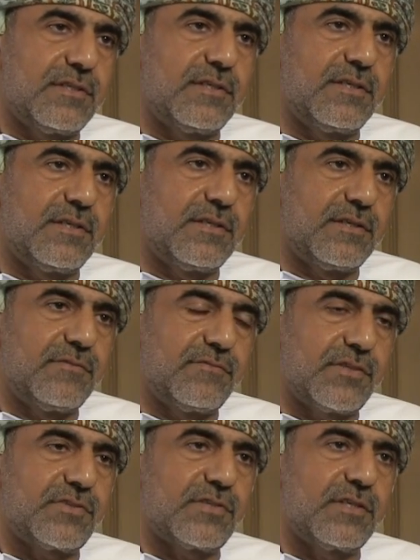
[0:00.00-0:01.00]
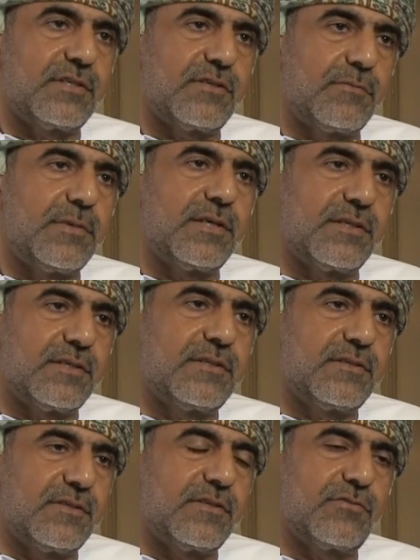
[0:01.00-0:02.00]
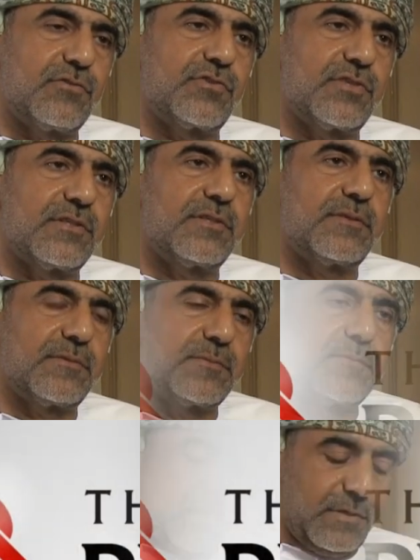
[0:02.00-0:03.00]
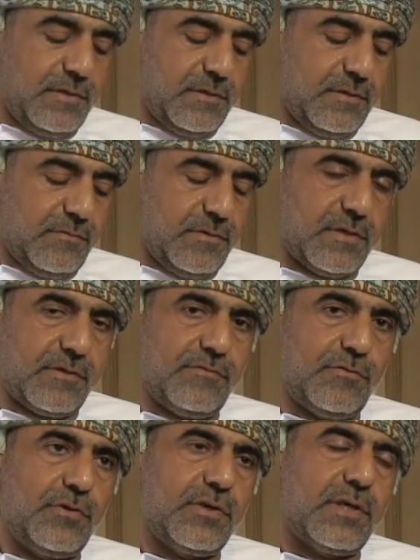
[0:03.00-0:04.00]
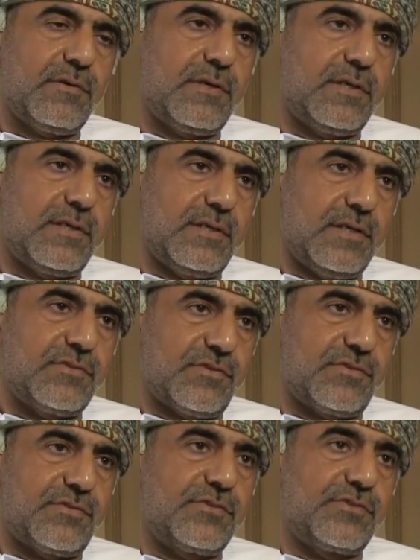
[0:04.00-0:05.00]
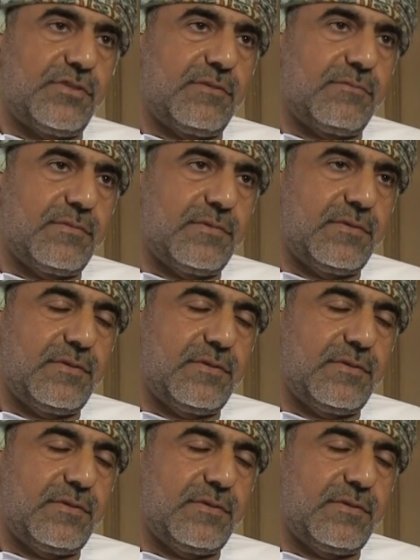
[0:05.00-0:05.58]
uh, investor in Oman in the future. We are reviewing our license regime,